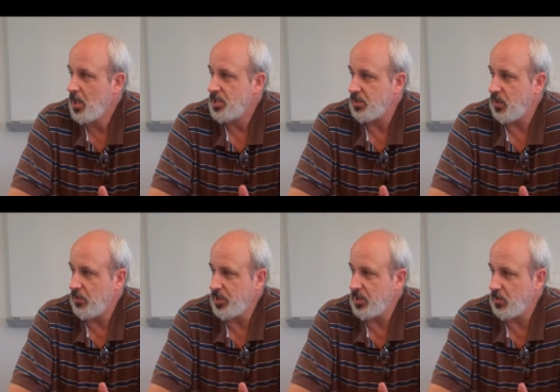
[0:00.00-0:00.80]
So what
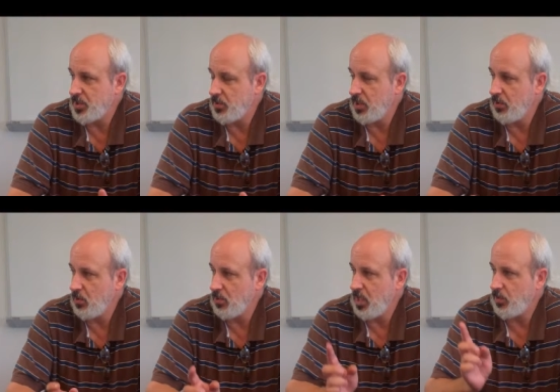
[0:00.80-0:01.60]
we did was we
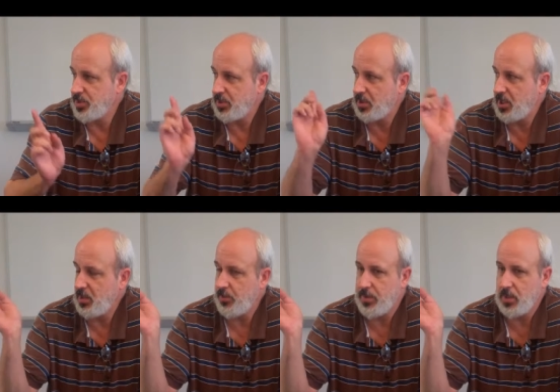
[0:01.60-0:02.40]
were able to
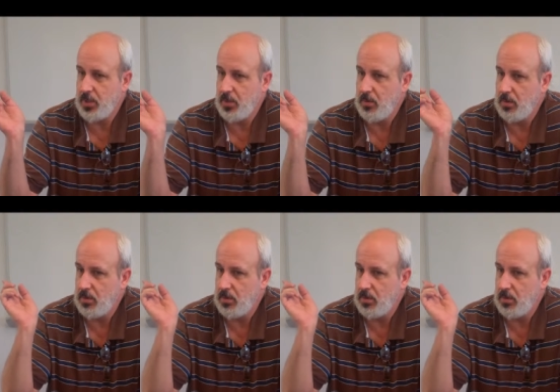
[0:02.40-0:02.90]
keep the